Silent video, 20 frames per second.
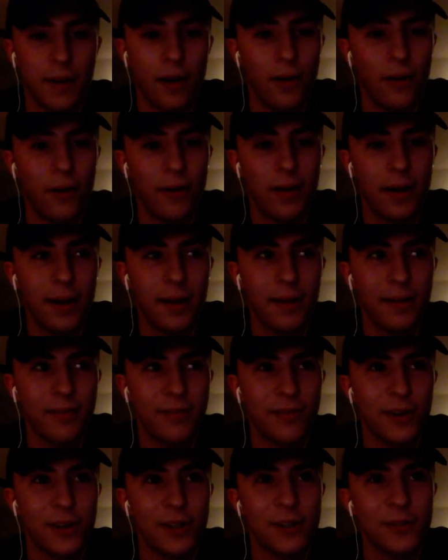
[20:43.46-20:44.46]
oh,
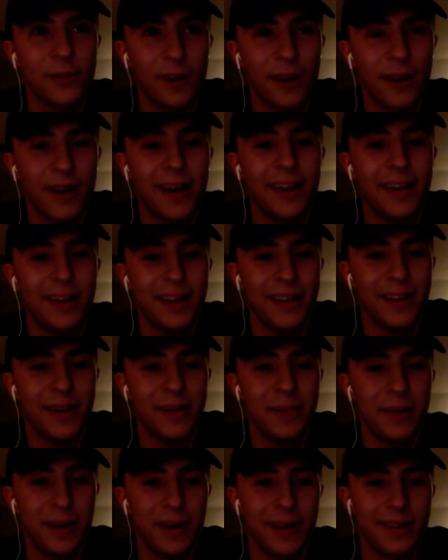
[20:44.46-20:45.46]
first one I
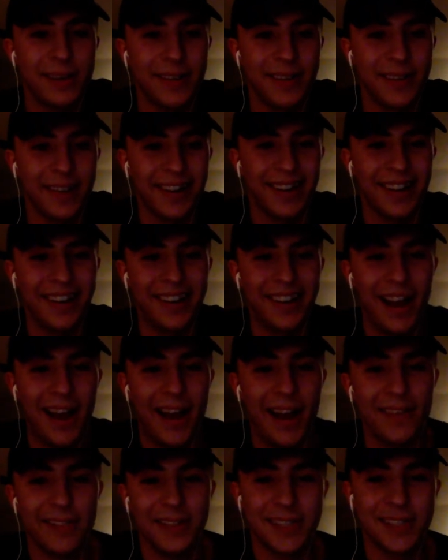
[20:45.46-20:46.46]
did, but
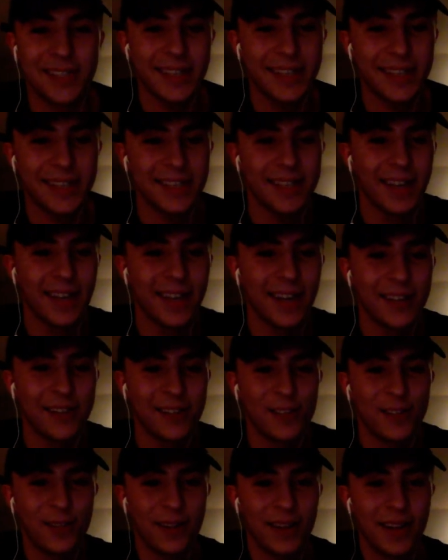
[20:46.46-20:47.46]
haven't since
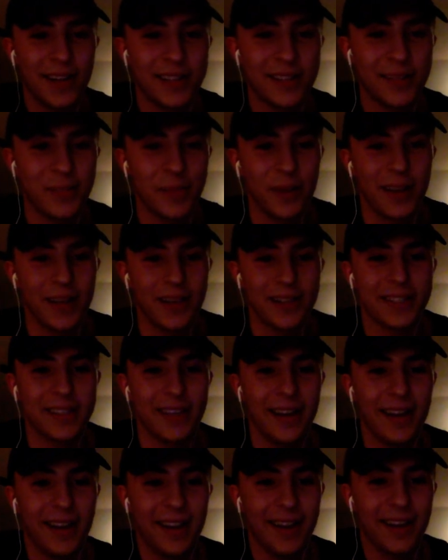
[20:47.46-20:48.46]
then. So that's a plus
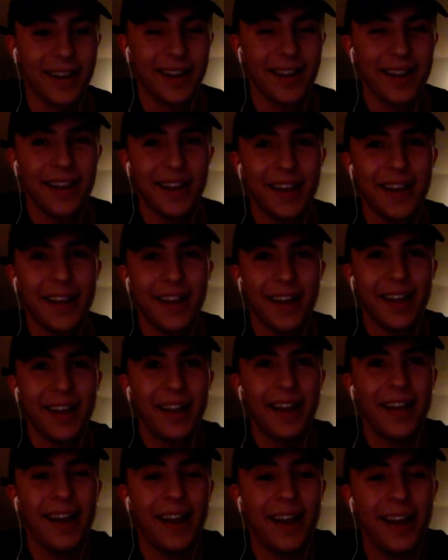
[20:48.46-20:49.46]
side.
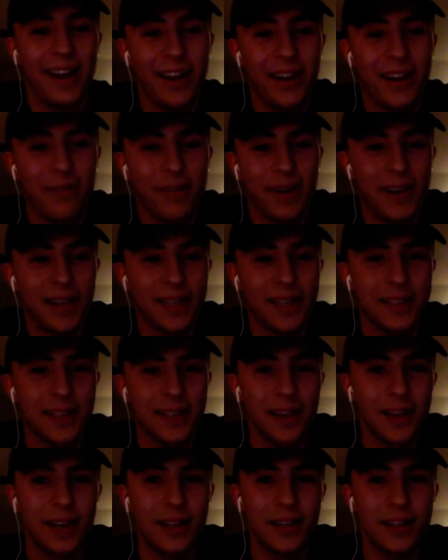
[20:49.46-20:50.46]
Anyways,
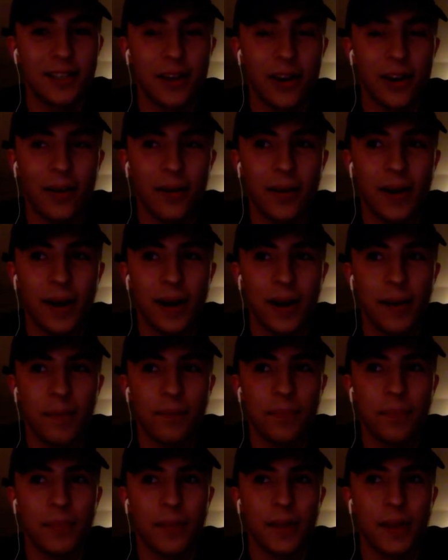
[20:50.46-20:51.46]

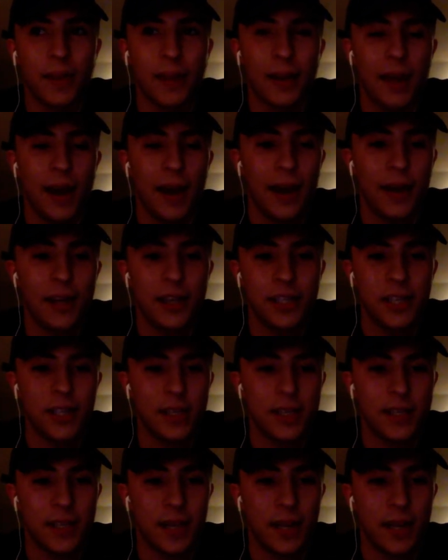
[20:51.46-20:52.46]
so, yeah, it's
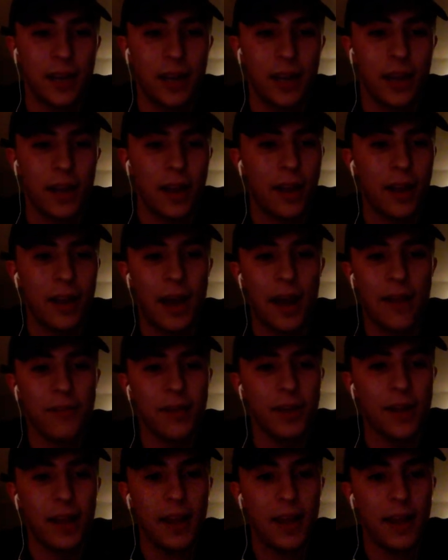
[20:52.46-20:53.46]
just
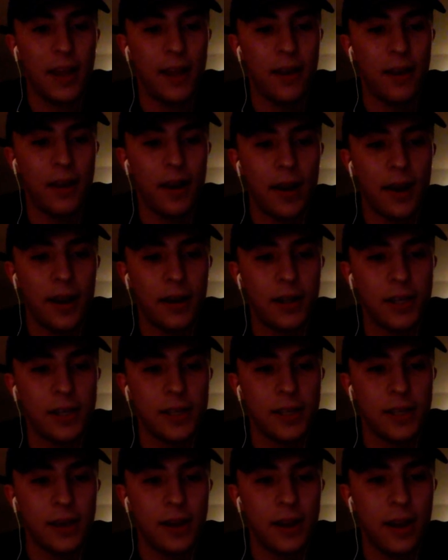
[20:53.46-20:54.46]
every day you
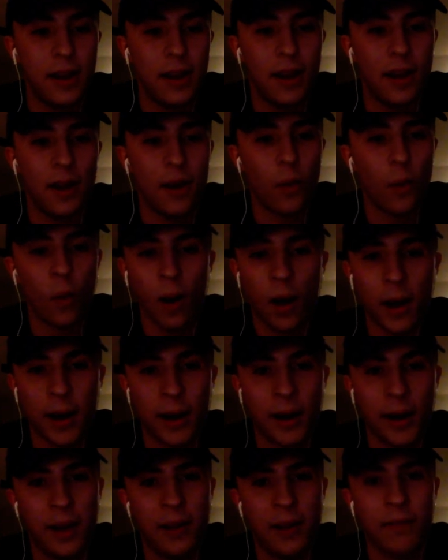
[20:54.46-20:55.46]
gotta
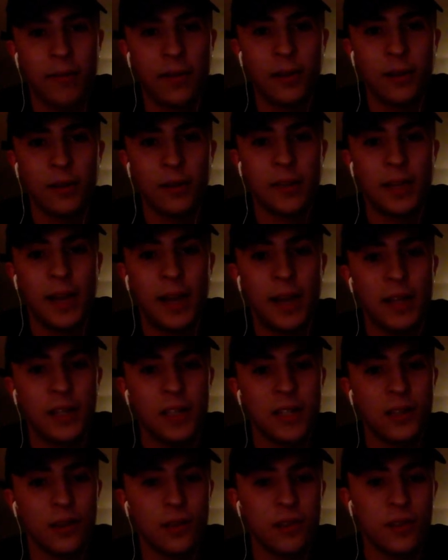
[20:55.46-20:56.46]
want it. Even those
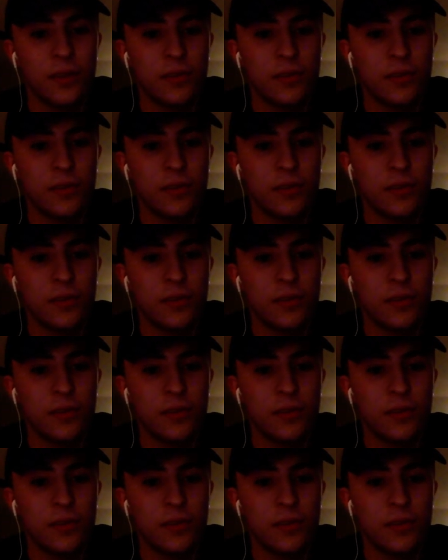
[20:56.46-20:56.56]
days,